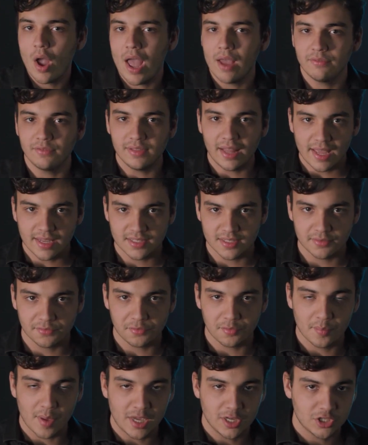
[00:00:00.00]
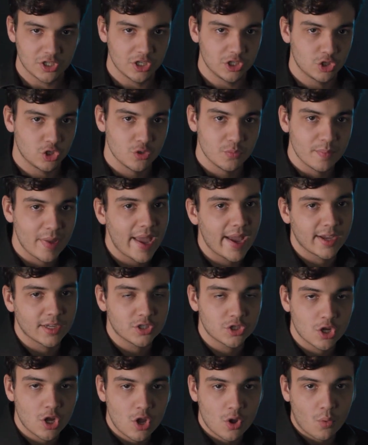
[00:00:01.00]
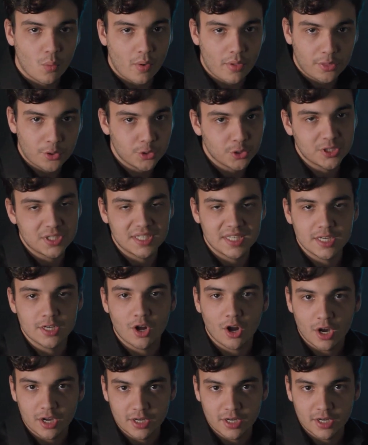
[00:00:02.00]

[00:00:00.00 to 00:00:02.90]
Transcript: will have less information to match with your seed